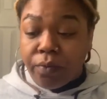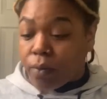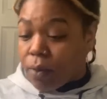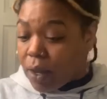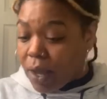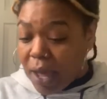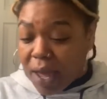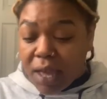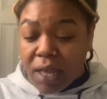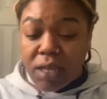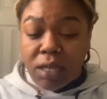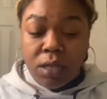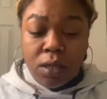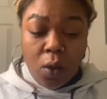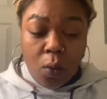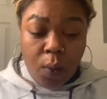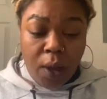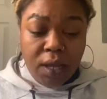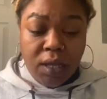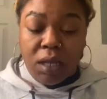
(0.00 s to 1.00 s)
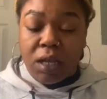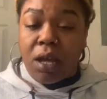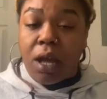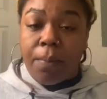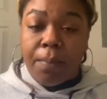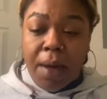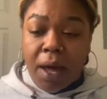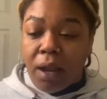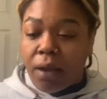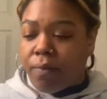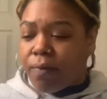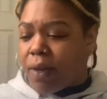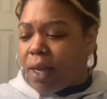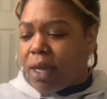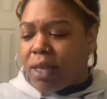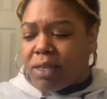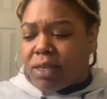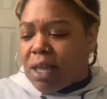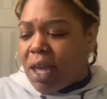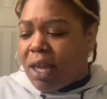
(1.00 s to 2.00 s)
is the way to come out of it. It's
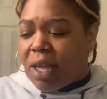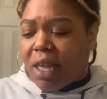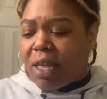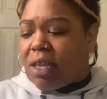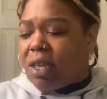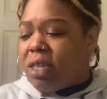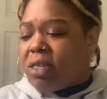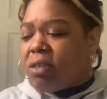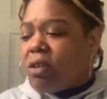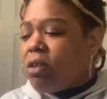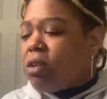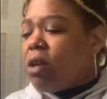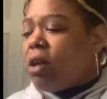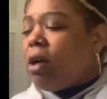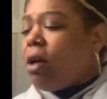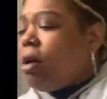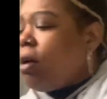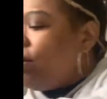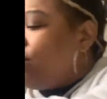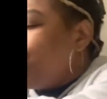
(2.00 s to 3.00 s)
like it's gonna